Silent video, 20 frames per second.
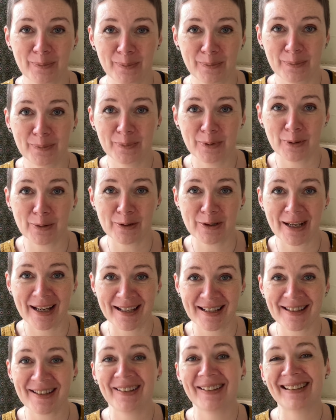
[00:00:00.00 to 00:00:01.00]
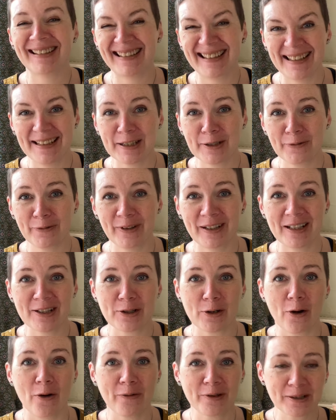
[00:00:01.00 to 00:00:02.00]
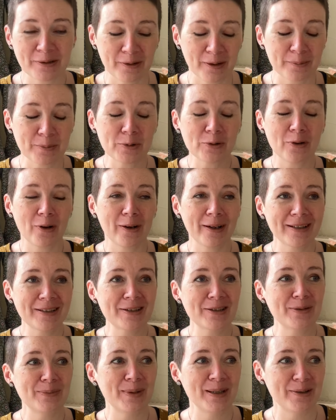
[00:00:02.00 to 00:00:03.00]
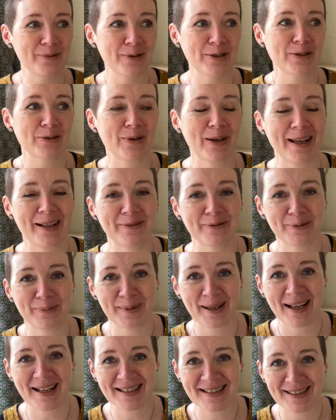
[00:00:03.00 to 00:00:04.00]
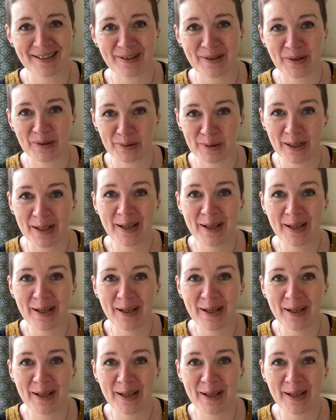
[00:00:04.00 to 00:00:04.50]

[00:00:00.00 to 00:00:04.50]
projects that I need to finish off, so I'm trying to be restrained from casting on